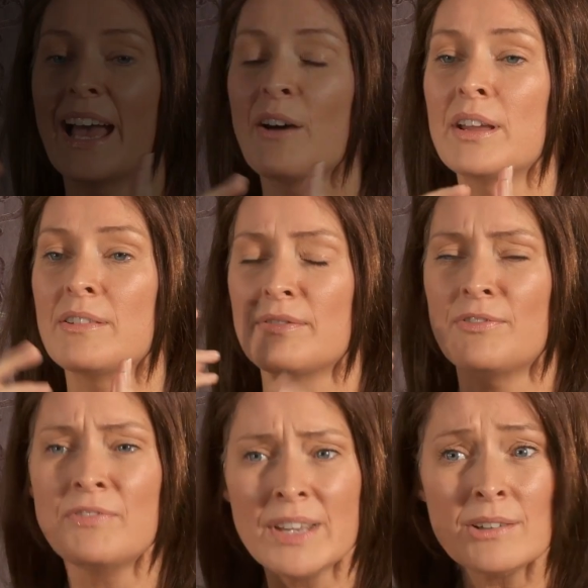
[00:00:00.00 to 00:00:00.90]
Now it
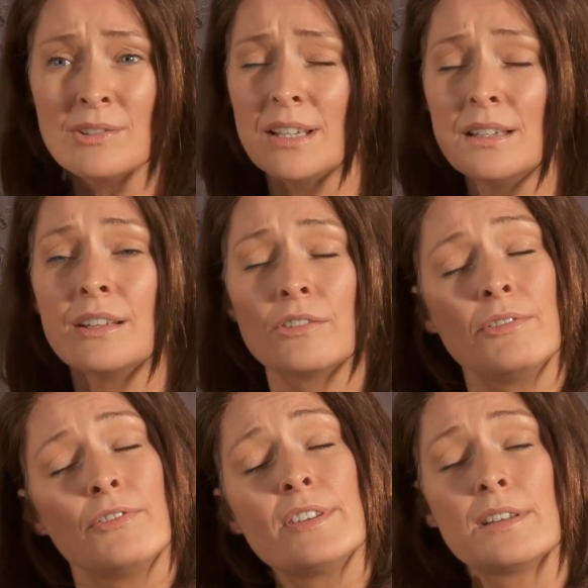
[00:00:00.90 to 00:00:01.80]
literally
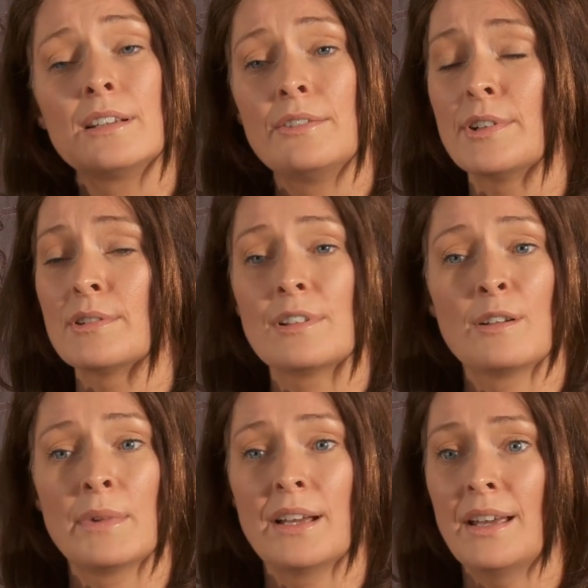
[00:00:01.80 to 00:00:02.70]
physically feels
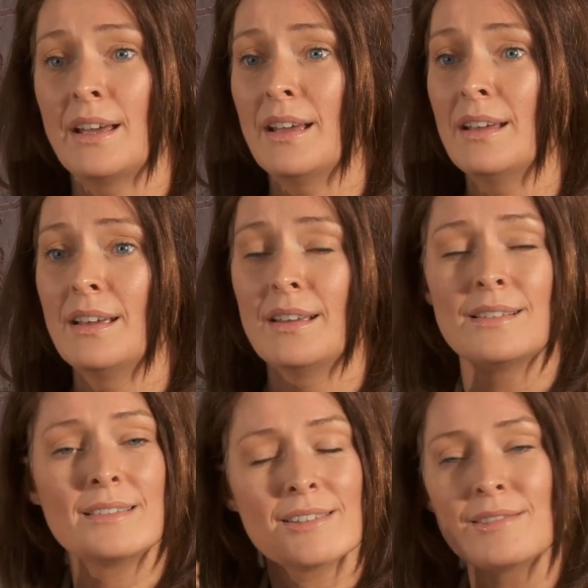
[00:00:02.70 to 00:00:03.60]
like my hair.
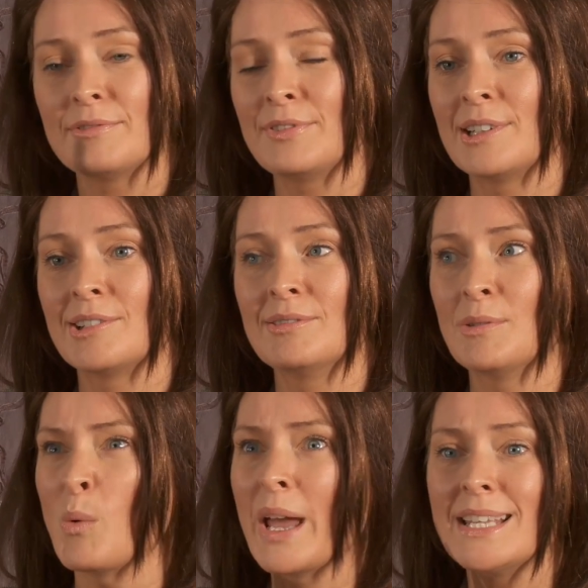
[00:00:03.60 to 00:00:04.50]
It doesn't feel
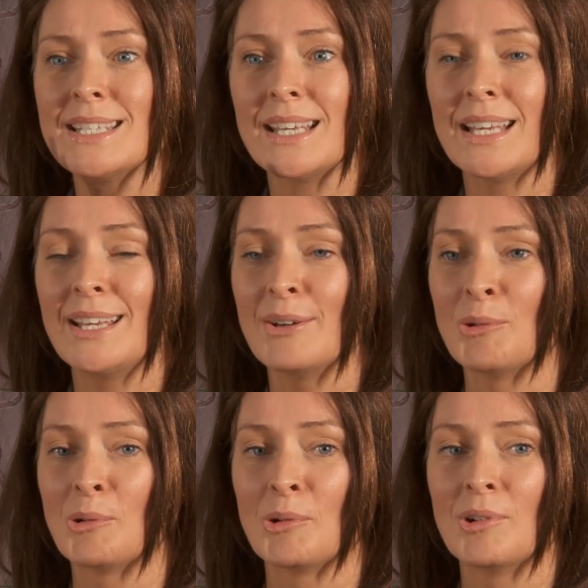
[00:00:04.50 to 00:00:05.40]
weighty
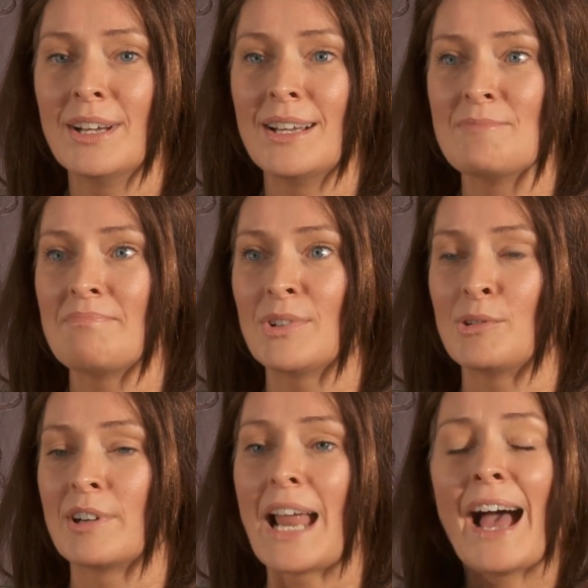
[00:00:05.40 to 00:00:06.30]
or
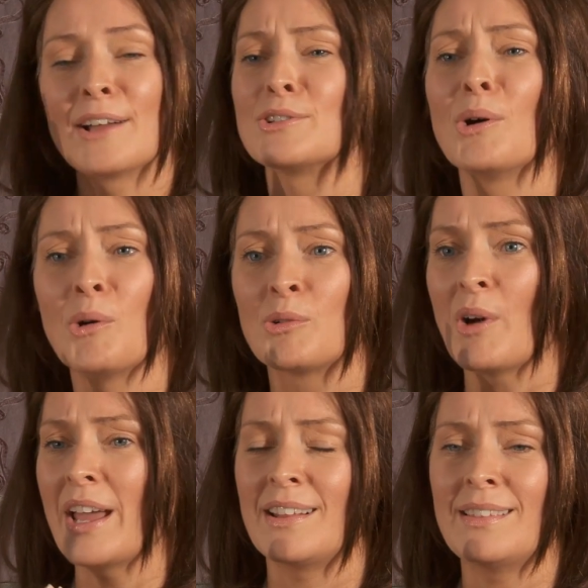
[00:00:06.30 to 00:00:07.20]
an add-on
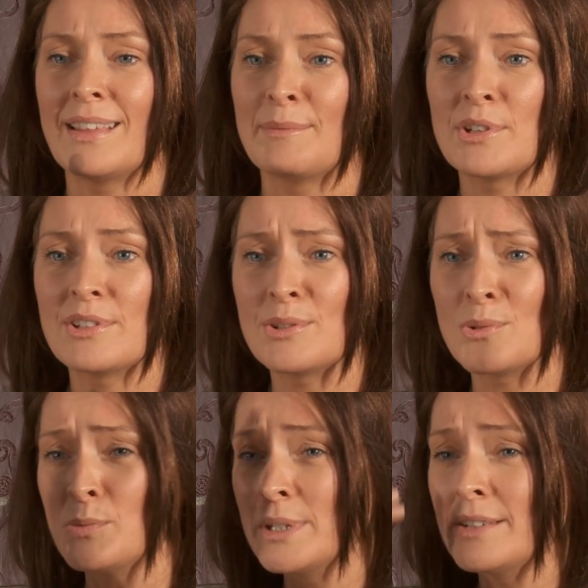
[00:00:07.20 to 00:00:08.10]
or anything, because it's
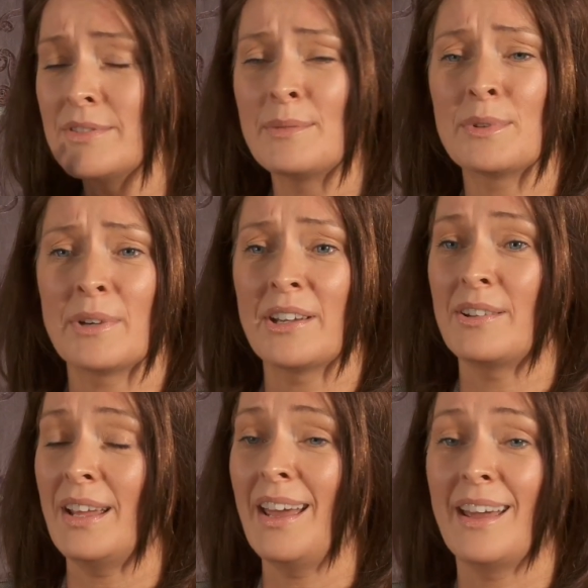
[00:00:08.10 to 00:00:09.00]
all weaved in with my
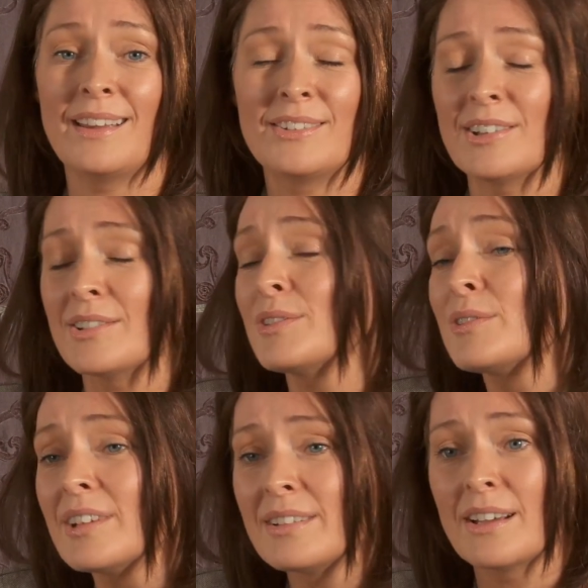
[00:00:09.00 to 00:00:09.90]
own hair. It just
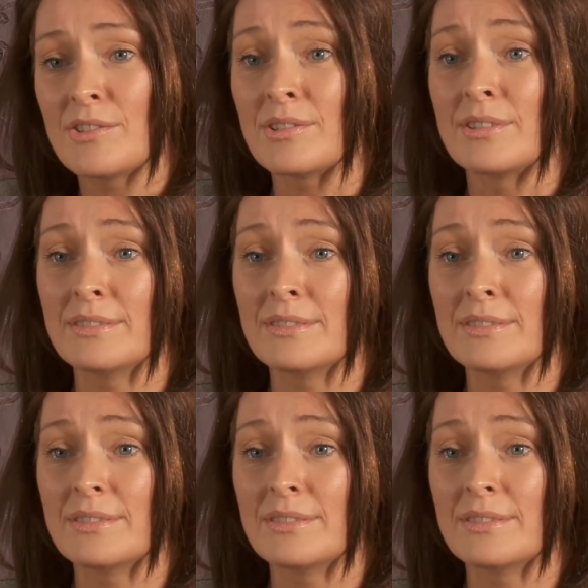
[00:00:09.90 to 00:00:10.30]
feels so natural.